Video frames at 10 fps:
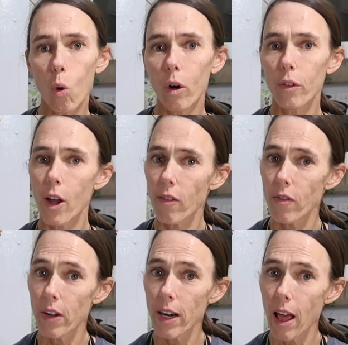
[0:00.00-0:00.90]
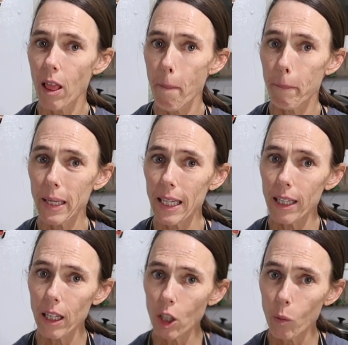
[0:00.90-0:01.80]
or if you have a vanilla
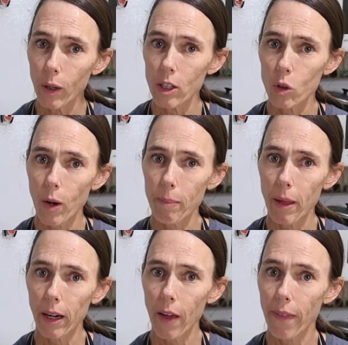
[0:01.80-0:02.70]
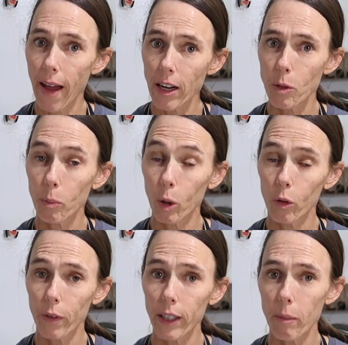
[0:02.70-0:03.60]
bean and you want to scrape that out, that's
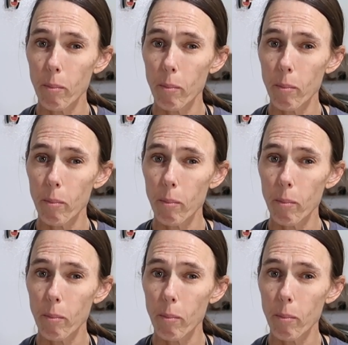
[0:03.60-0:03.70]
perfect.